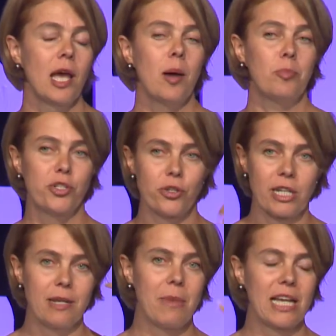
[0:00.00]
But you
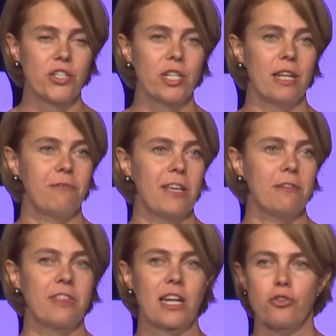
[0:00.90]
can imagine
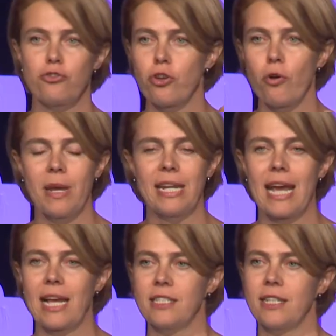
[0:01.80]
if there's so many
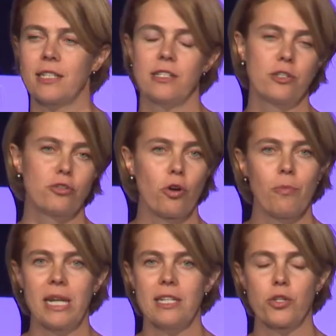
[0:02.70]
assets and so
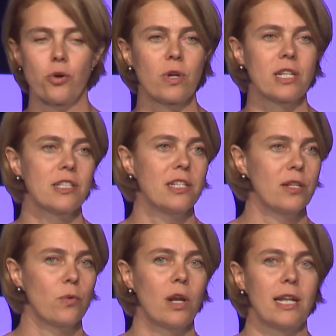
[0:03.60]
many tokens in
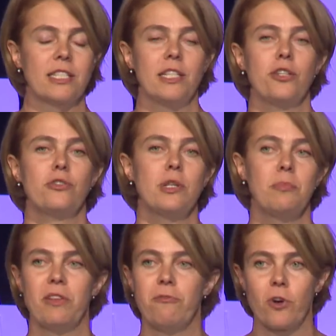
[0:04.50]
the wallets and you
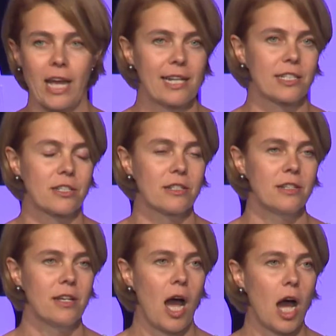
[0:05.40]
simply forget
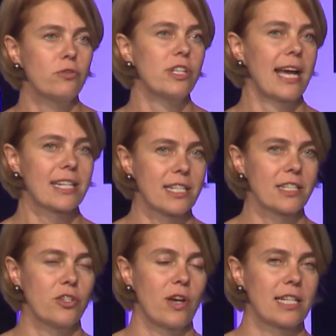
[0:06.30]
how to
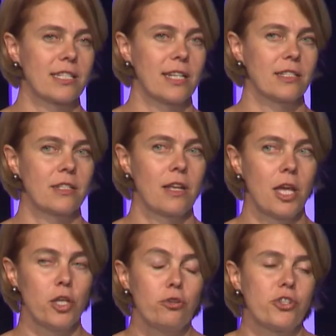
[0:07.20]
access your assets,
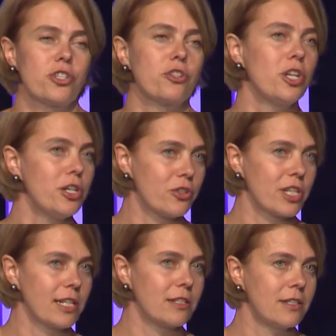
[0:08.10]
you just lose it.